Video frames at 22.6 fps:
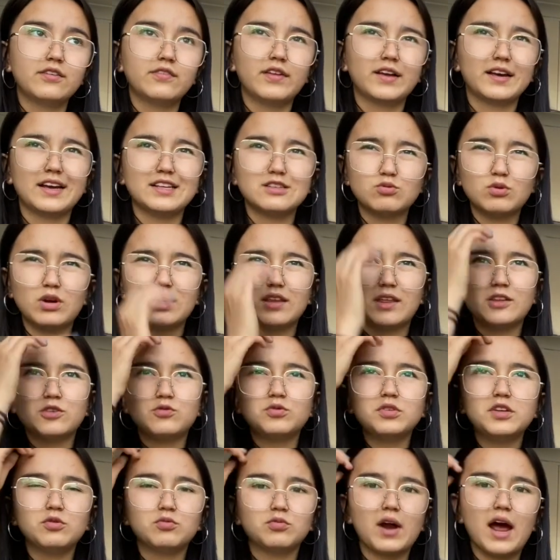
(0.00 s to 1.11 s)
of like, it's
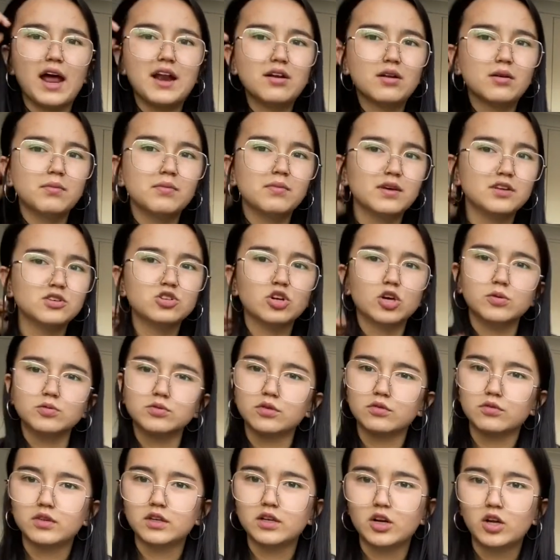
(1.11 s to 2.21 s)
really random in terms
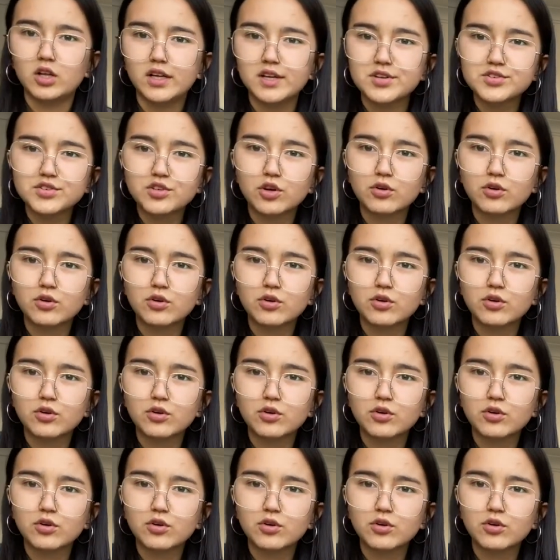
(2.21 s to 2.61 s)
of the cluster